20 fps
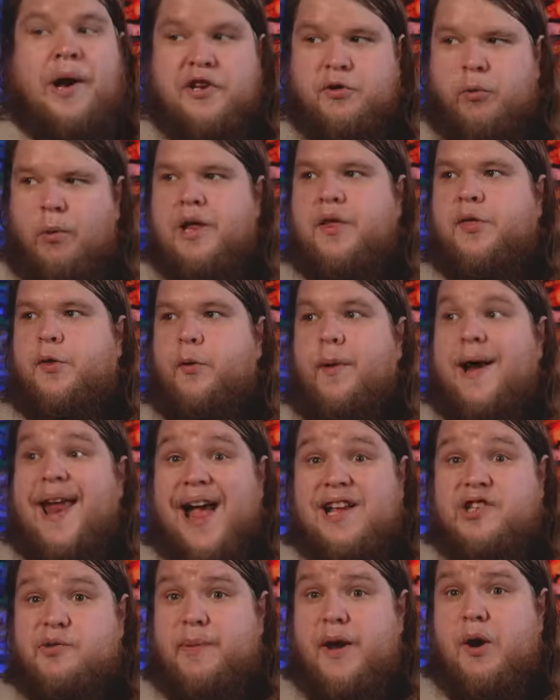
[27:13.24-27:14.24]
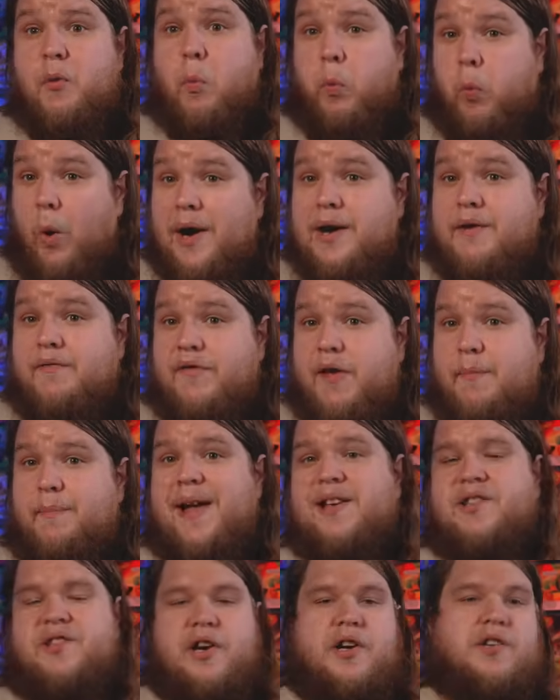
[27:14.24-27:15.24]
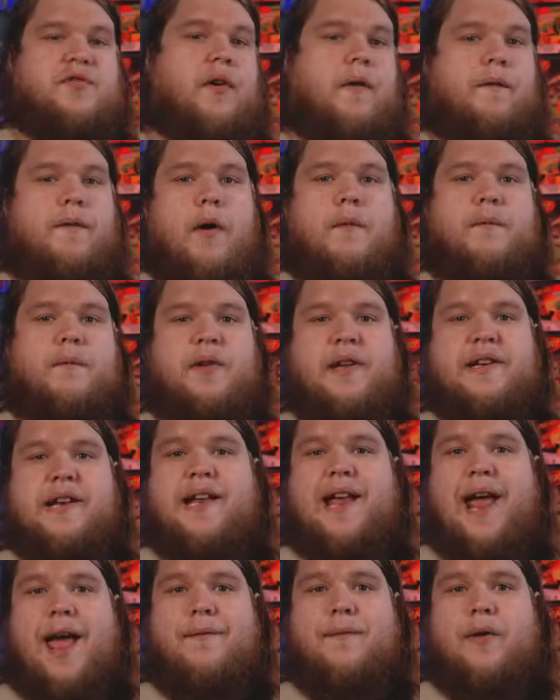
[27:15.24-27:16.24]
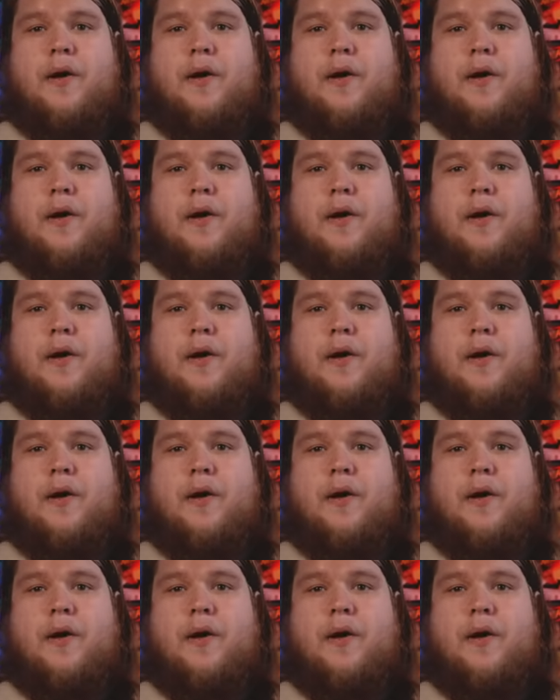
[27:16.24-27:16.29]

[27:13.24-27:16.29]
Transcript: 2023 has been one of the best years for foam flinging